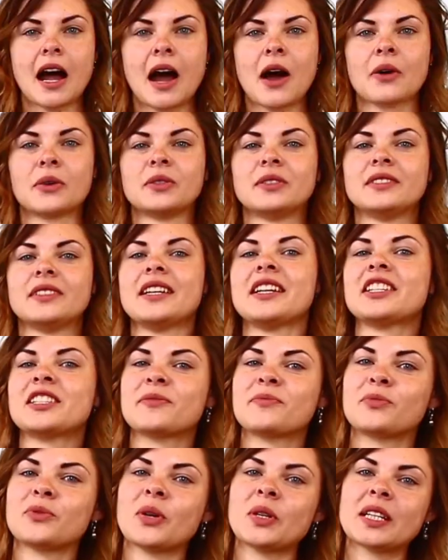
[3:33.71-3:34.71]
Our
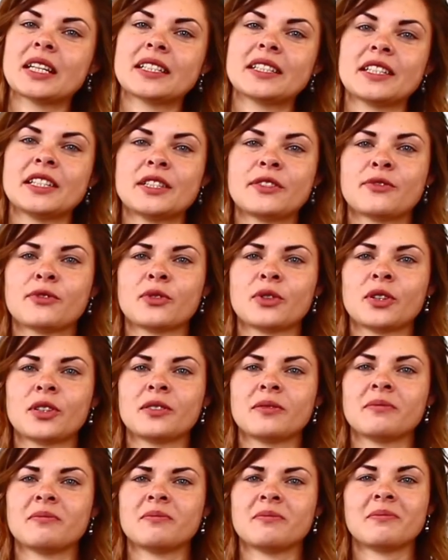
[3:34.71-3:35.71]
next product is
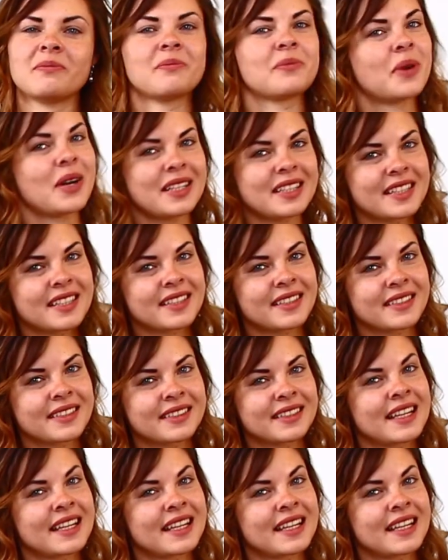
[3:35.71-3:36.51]
for bots?